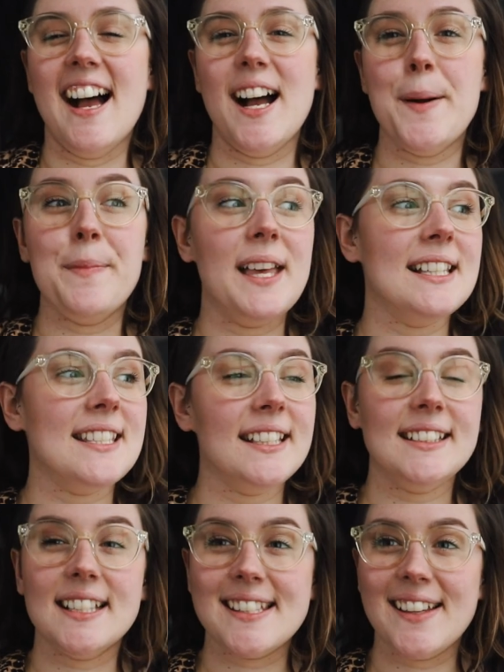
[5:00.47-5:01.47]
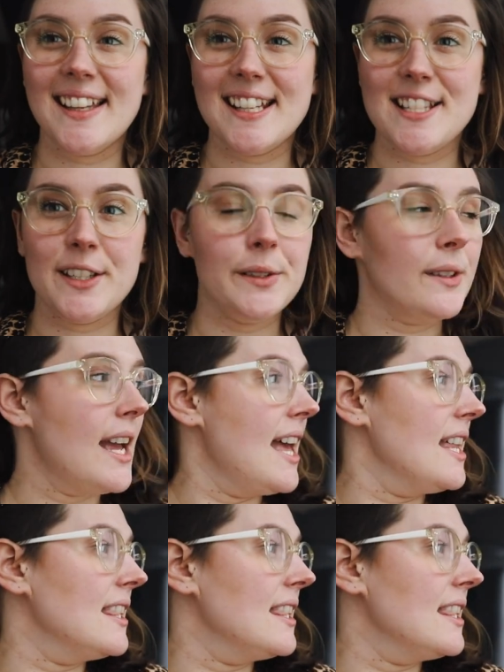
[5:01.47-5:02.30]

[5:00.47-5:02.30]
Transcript: Um, that's it, that's all I do.